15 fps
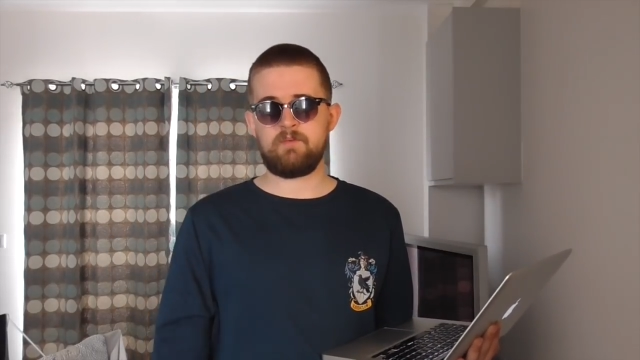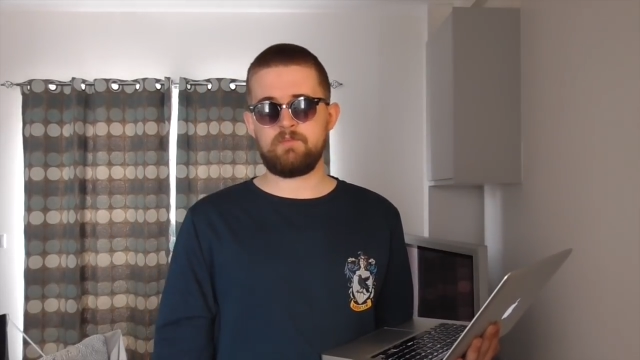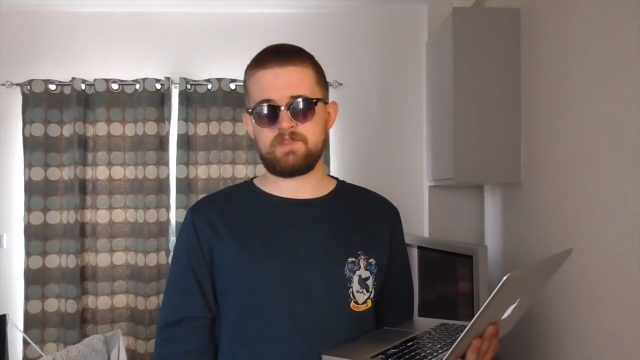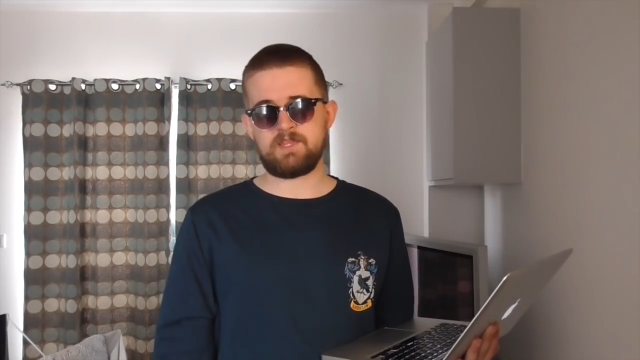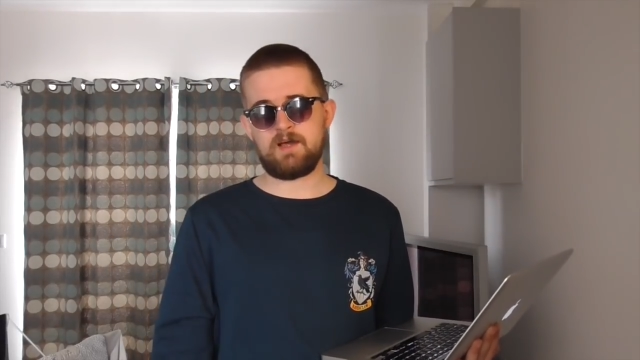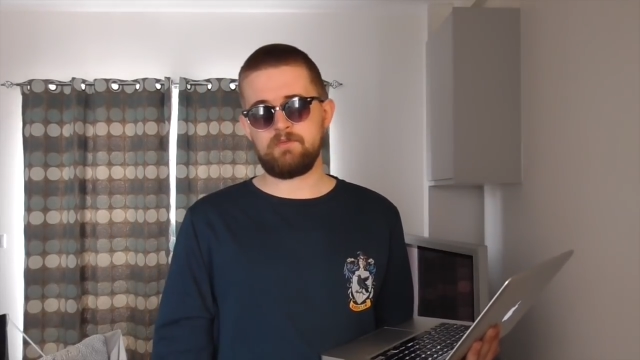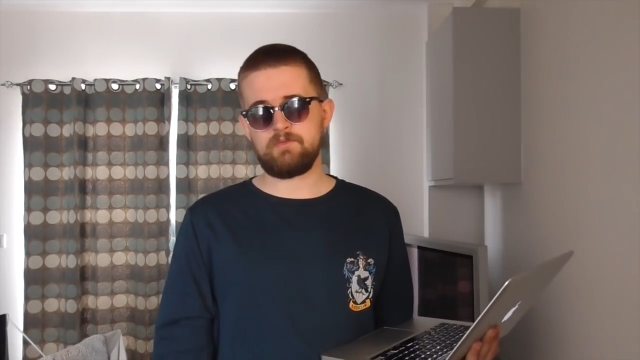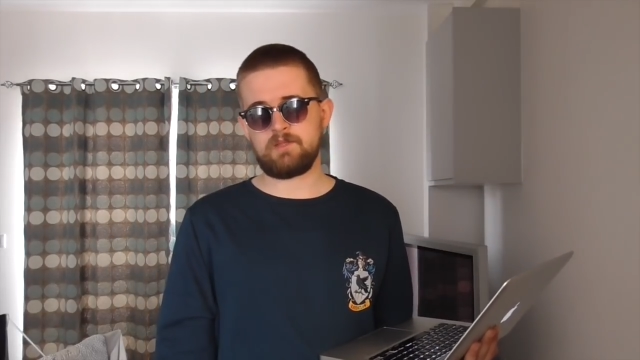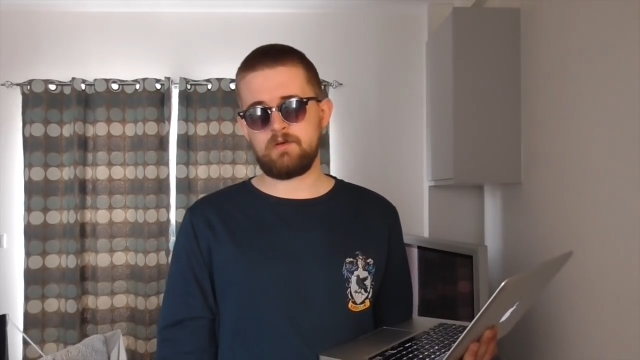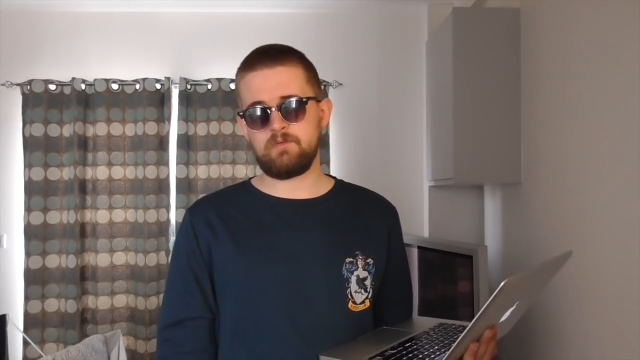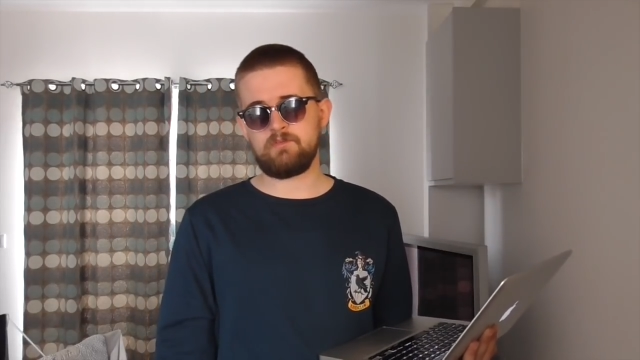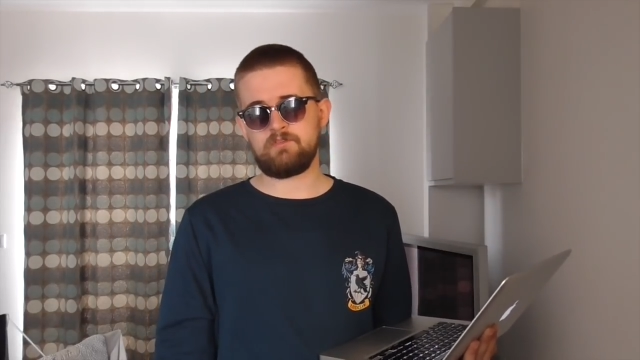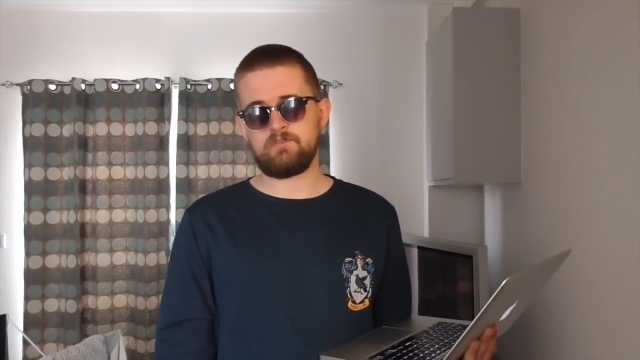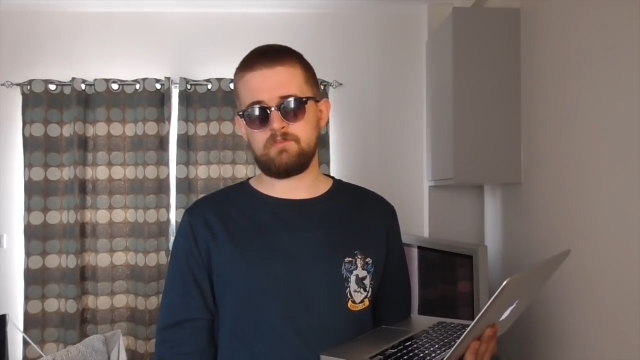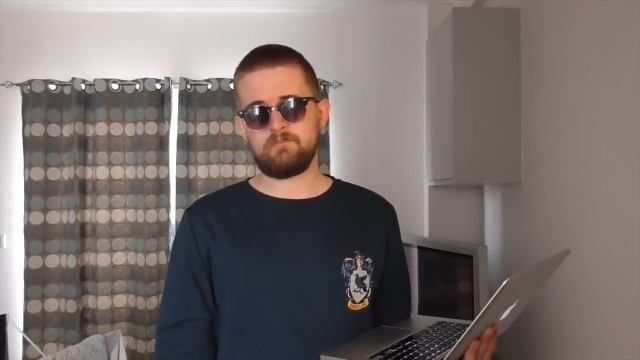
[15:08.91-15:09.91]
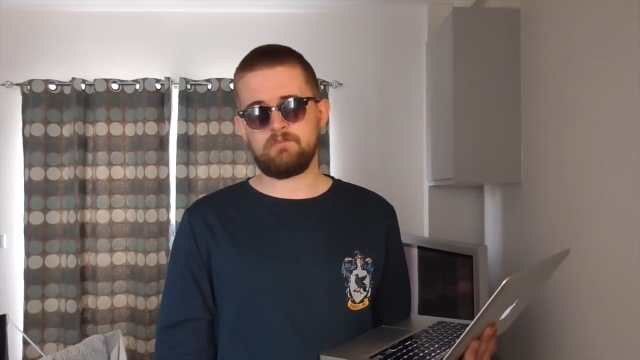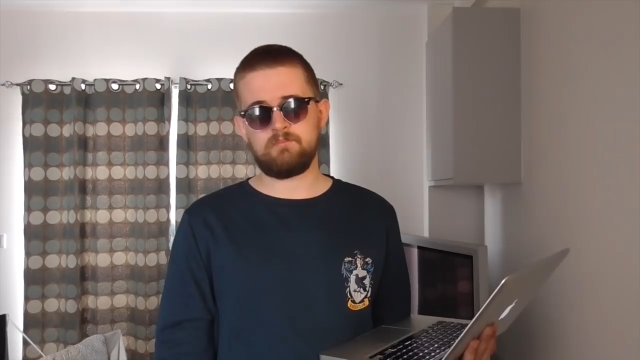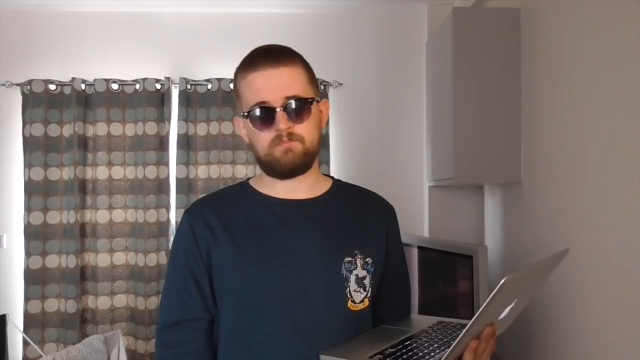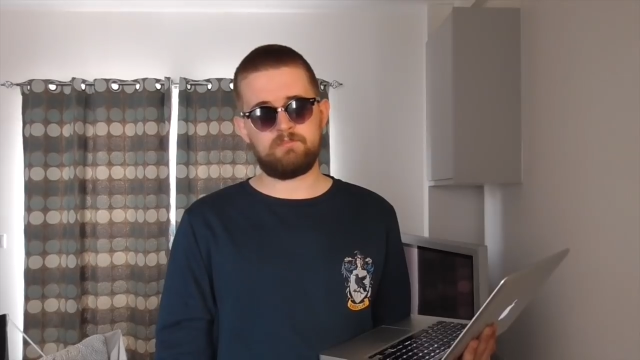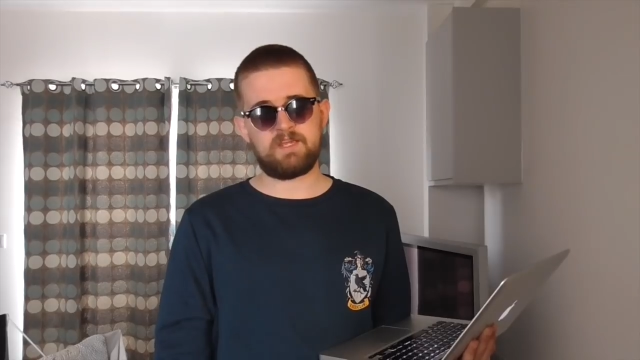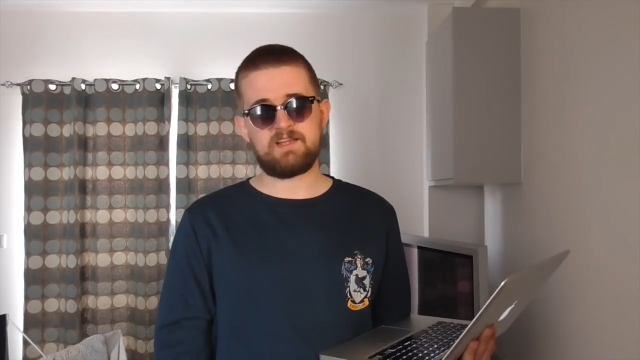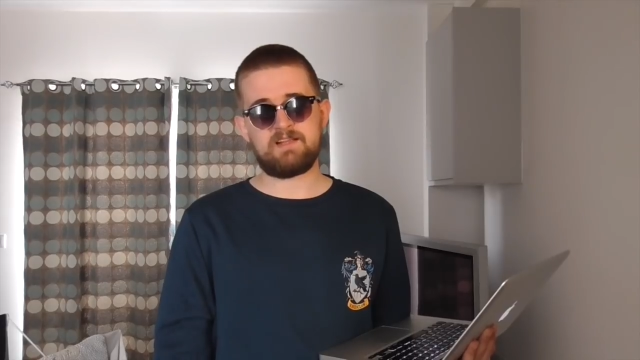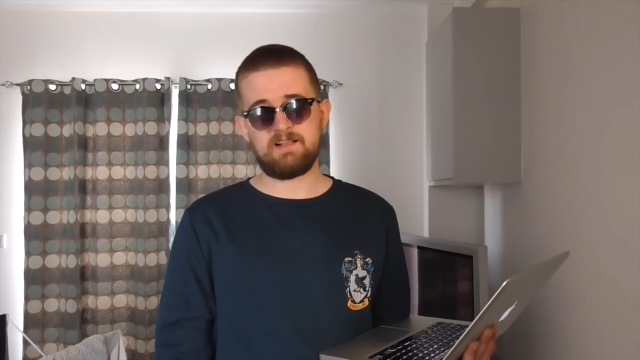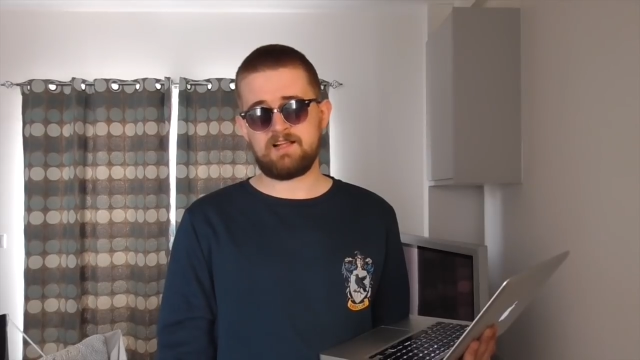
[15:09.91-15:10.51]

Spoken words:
and without those big